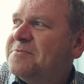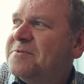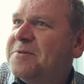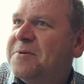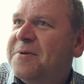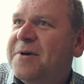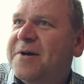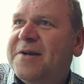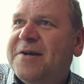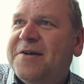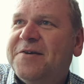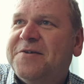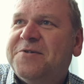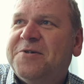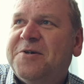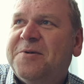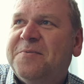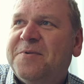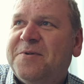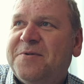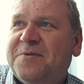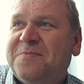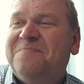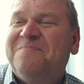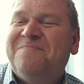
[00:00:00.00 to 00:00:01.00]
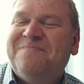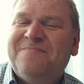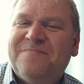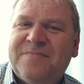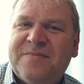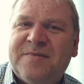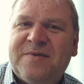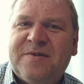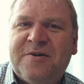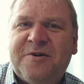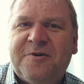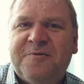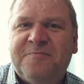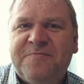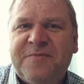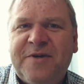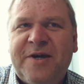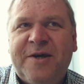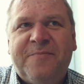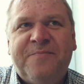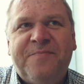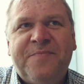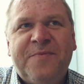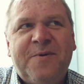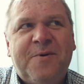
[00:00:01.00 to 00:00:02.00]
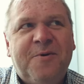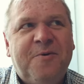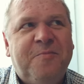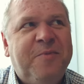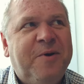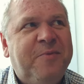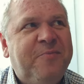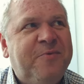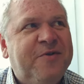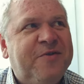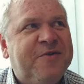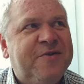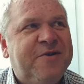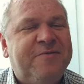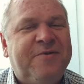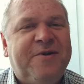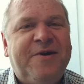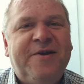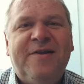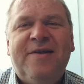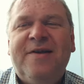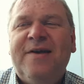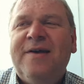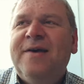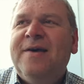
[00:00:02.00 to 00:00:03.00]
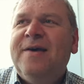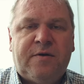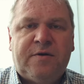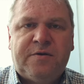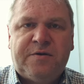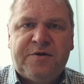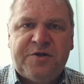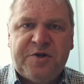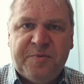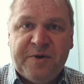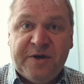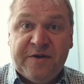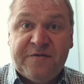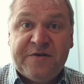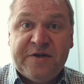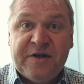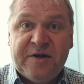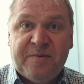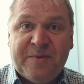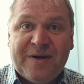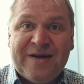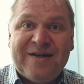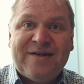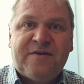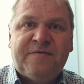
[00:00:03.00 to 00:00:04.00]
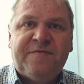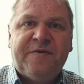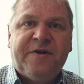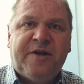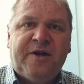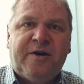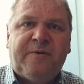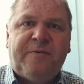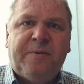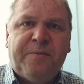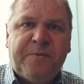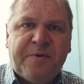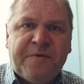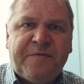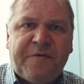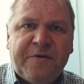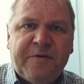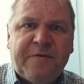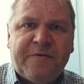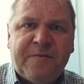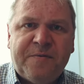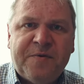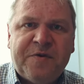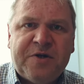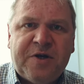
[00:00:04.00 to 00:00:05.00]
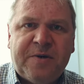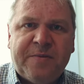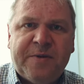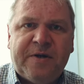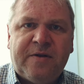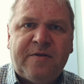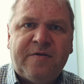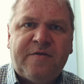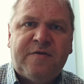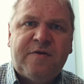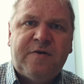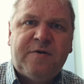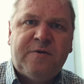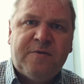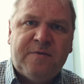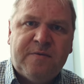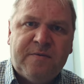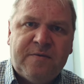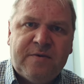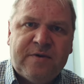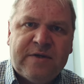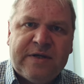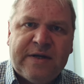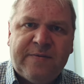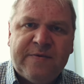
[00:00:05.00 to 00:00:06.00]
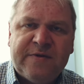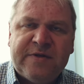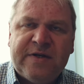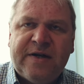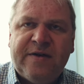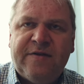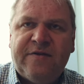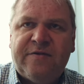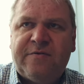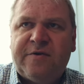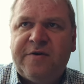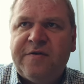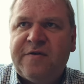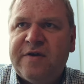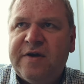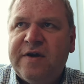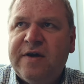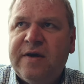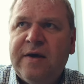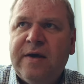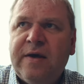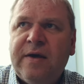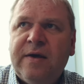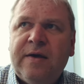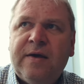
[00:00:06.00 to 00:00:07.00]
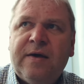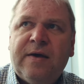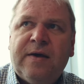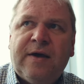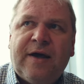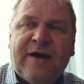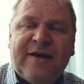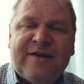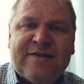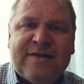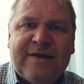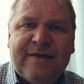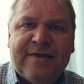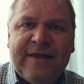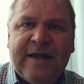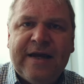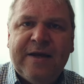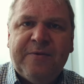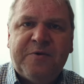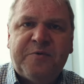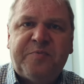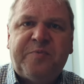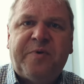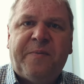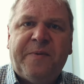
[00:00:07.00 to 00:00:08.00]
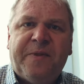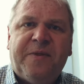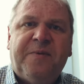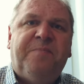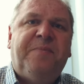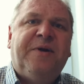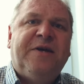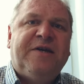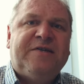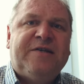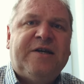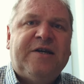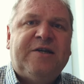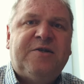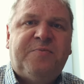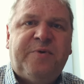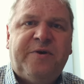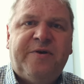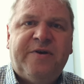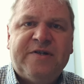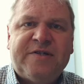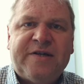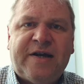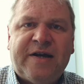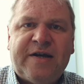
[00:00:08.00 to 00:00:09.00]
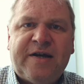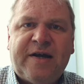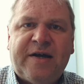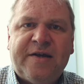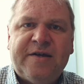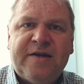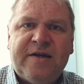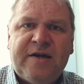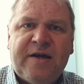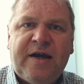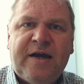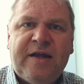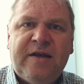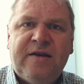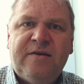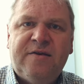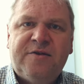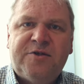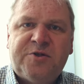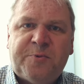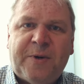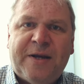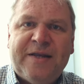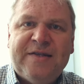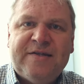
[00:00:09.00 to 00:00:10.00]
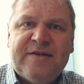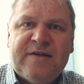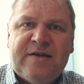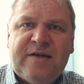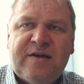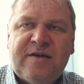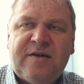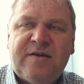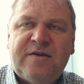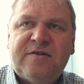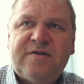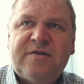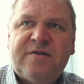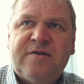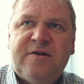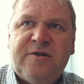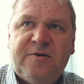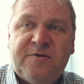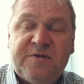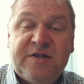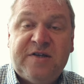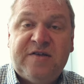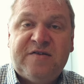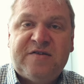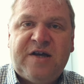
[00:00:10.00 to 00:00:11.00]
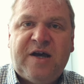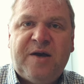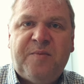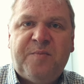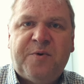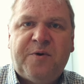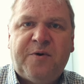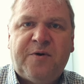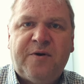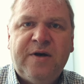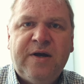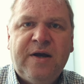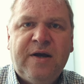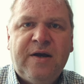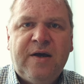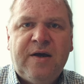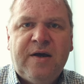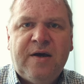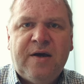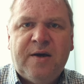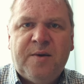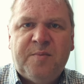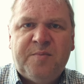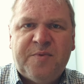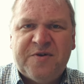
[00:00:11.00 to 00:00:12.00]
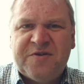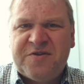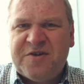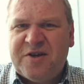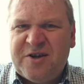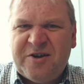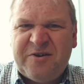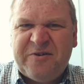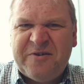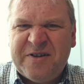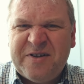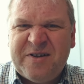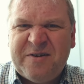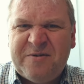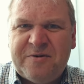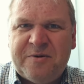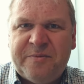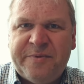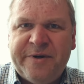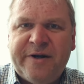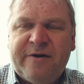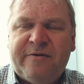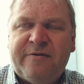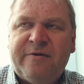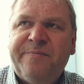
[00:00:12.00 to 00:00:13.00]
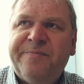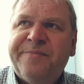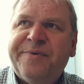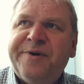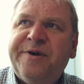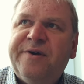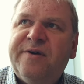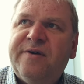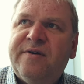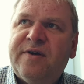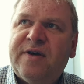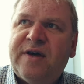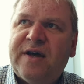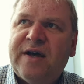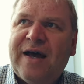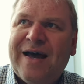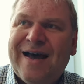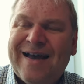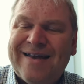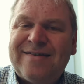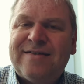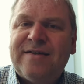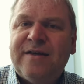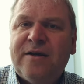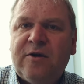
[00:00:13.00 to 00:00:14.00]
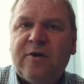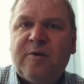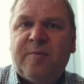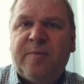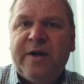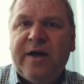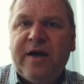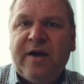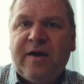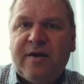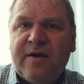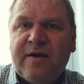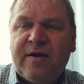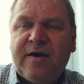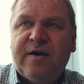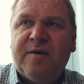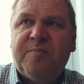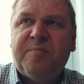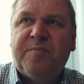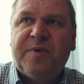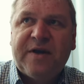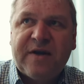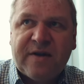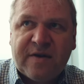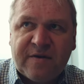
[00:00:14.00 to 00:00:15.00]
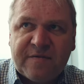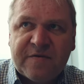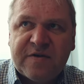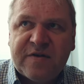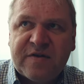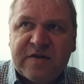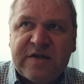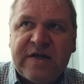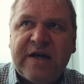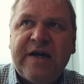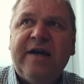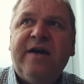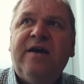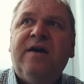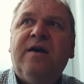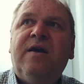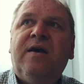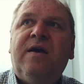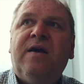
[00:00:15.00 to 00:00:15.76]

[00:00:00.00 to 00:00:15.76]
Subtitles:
quite a nice terminal. So yeah, good memories here, right? So as you may have seen in my last video, when we flew from Terminal 2 down to Lanzarote, I said then it was probably the best experience I'd had in 20 years using this airport, but security were a bit grumpy, as they normally are here. But I have to say,